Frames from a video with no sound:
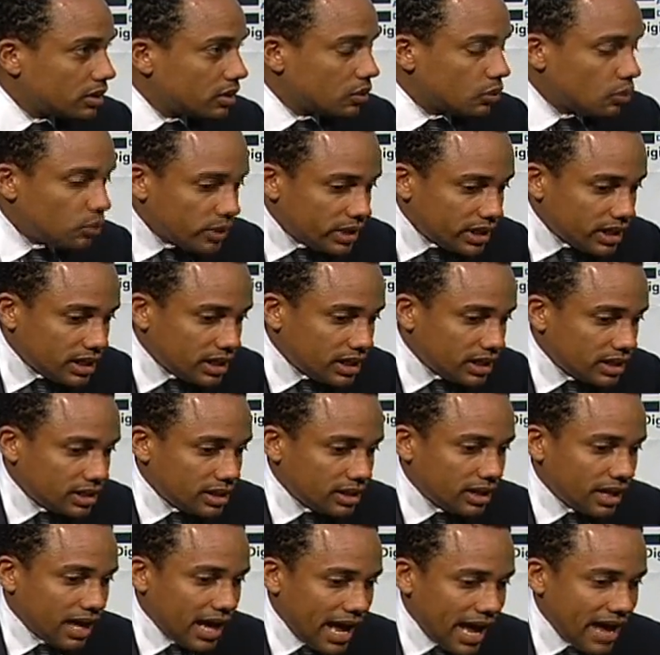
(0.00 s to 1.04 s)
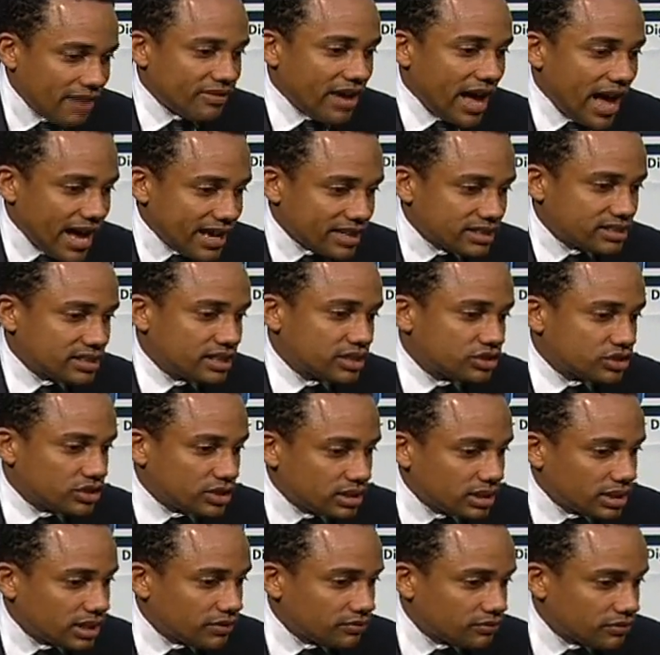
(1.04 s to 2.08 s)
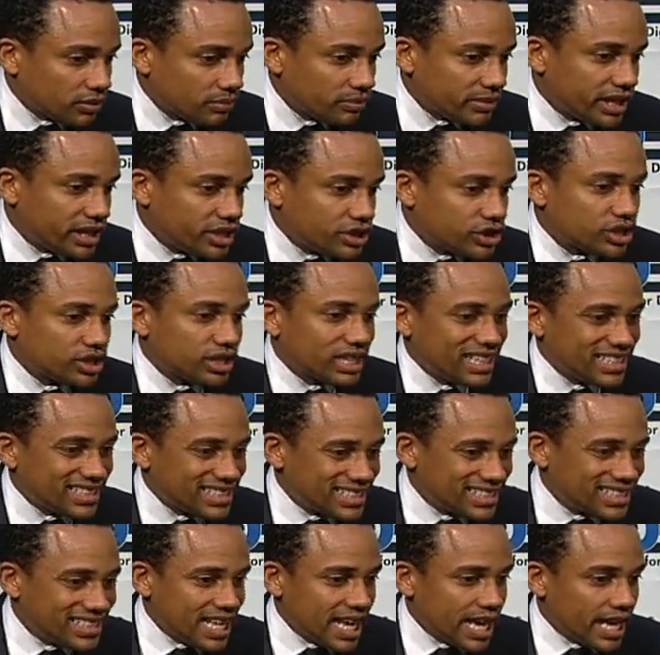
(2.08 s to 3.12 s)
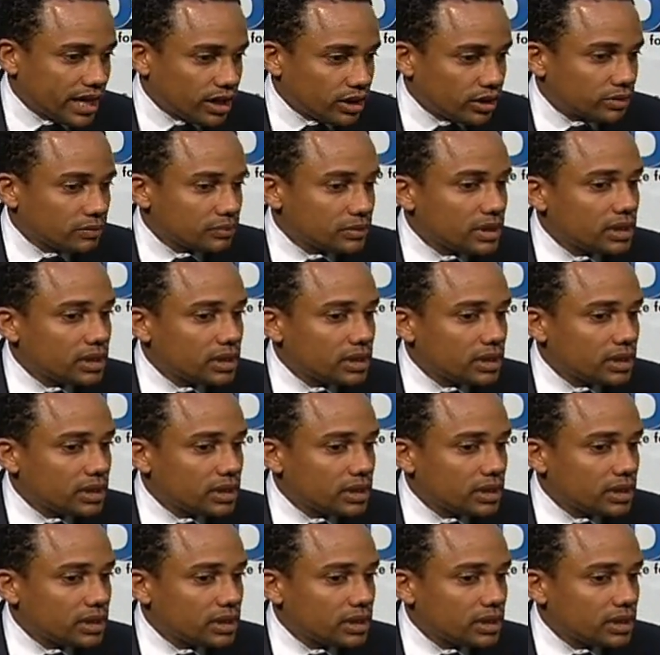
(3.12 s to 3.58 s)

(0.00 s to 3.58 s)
We have access to the information, it's there.